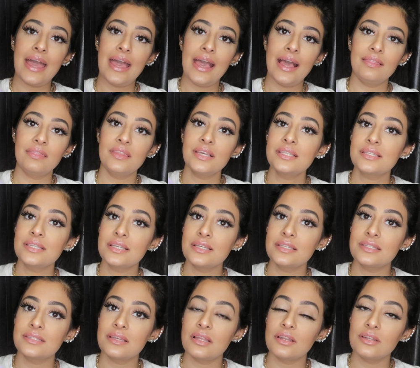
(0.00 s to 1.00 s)
And this
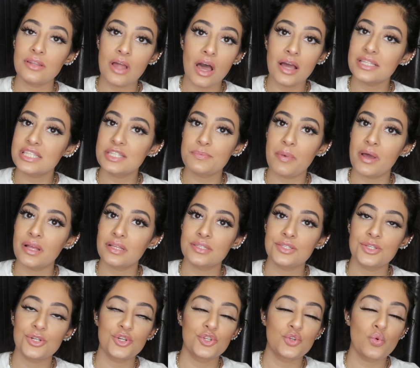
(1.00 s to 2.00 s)
is not
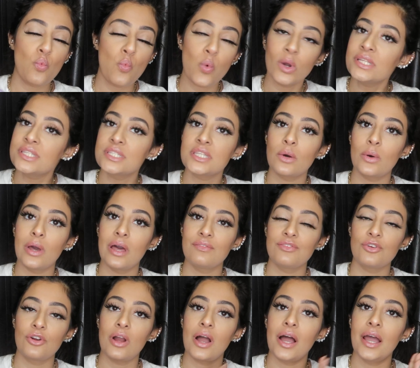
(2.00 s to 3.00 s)
sponsored
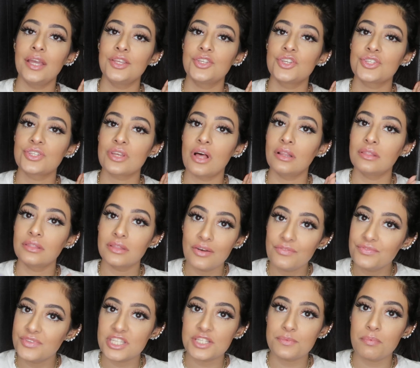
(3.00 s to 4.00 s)
whatsoever. I just
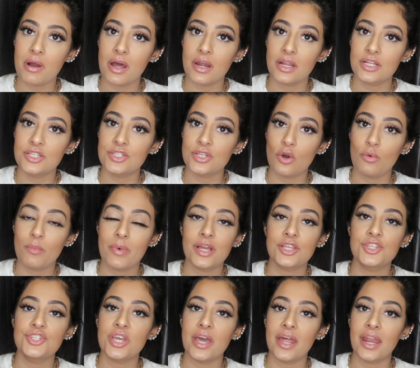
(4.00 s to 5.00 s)
love this product so
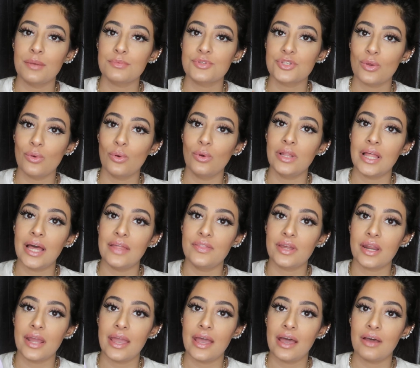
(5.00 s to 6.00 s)
much, and I'm so glad
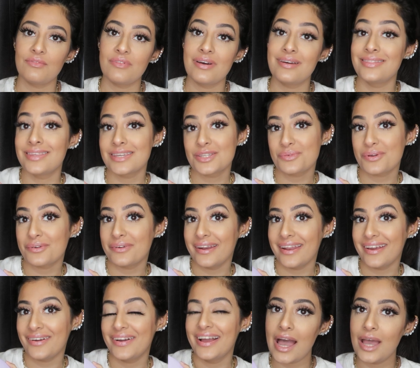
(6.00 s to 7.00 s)
that I have this one right
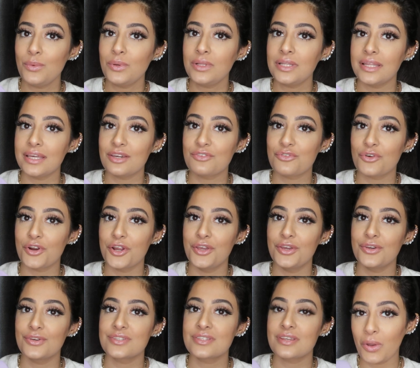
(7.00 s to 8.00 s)
now. I will link
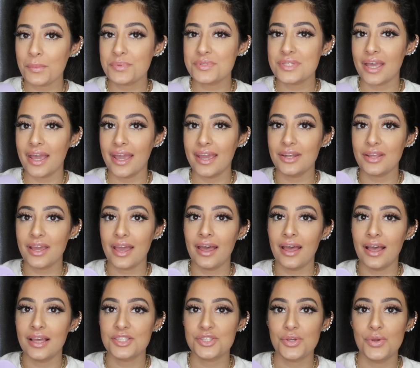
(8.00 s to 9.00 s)
FOREO's website
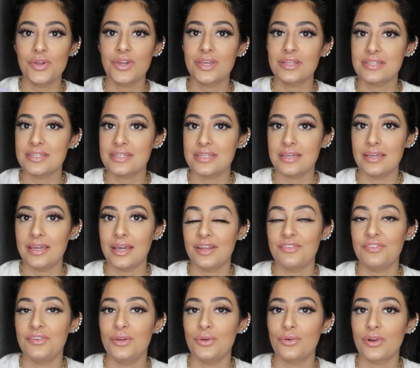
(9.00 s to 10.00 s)
so you can see, and
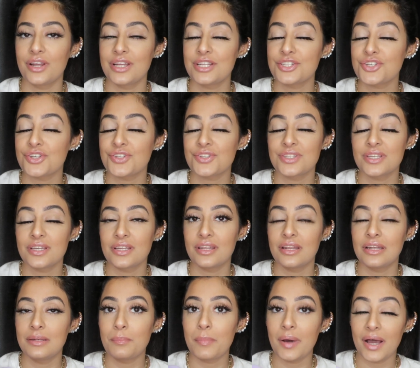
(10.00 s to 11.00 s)
if you are interested
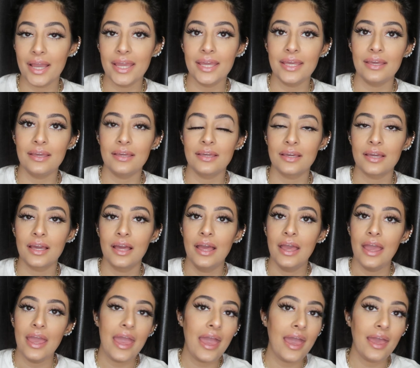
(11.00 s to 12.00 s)
in buying
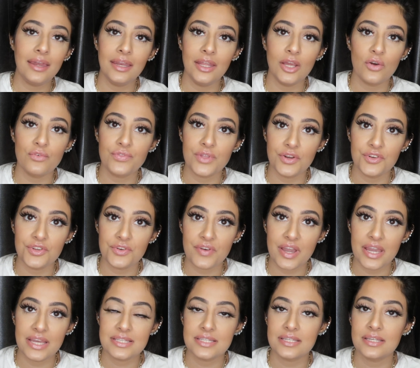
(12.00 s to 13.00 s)
any of their
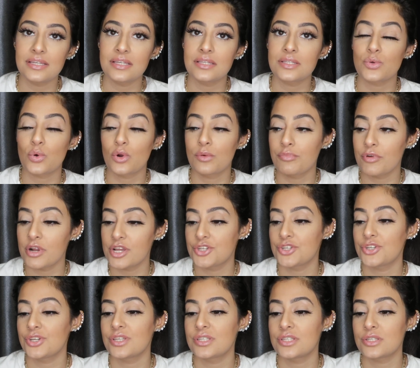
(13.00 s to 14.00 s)
devices or
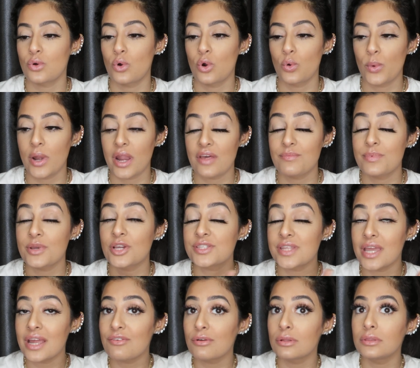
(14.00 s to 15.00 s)
brushes or whatever, because
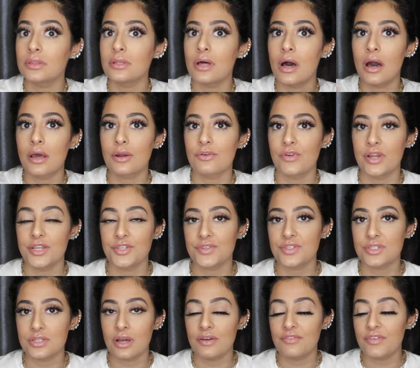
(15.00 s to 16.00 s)
they have a lot of range of
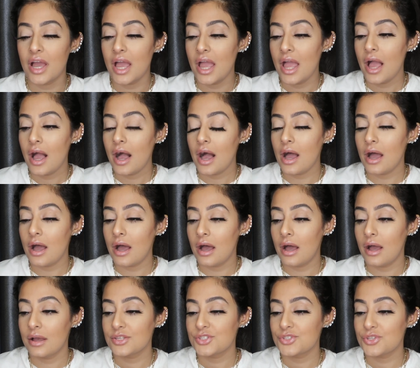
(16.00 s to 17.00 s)
stuff.
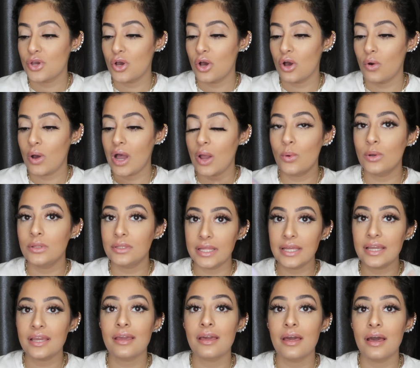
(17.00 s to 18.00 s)
So I will
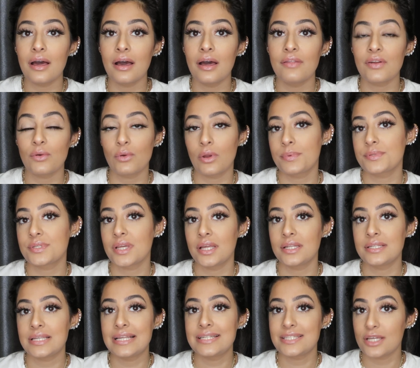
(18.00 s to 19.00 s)
link their
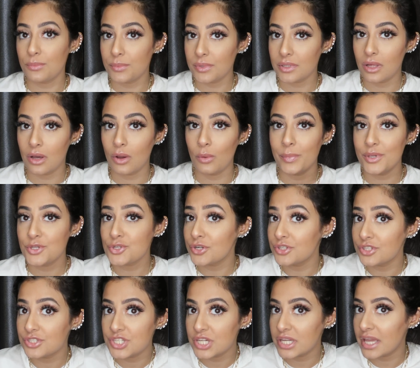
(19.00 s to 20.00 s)
website down below. Be sure
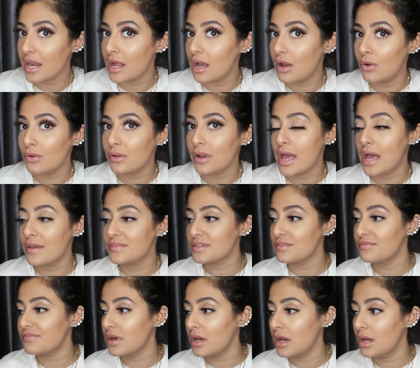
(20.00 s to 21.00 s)
to check it out, have
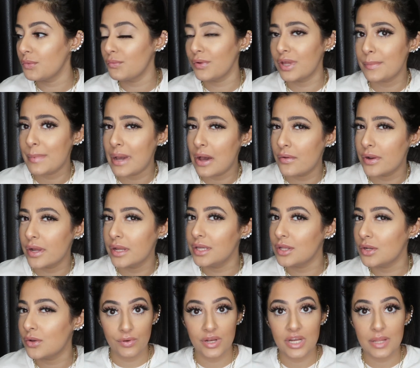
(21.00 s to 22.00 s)
some fun, read about it,
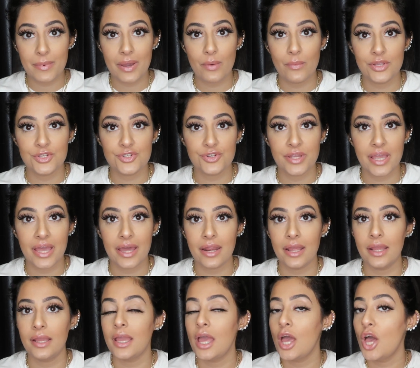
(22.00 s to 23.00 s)
you know, read about what you're
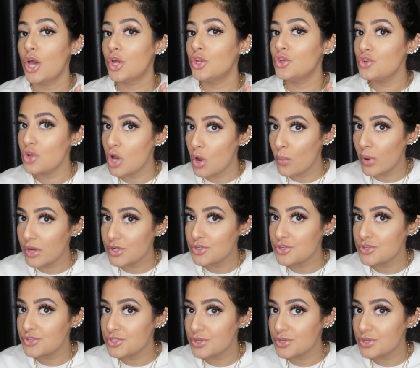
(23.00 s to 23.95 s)
getting, know what you're